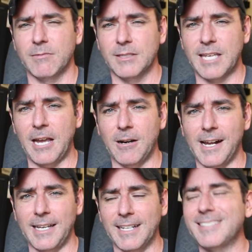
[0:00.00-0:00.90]
it's
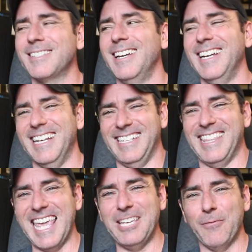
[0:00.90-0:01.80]
K-R-I-S.
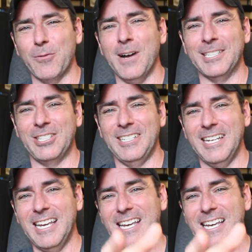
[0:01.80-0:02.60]
Thank you for watching.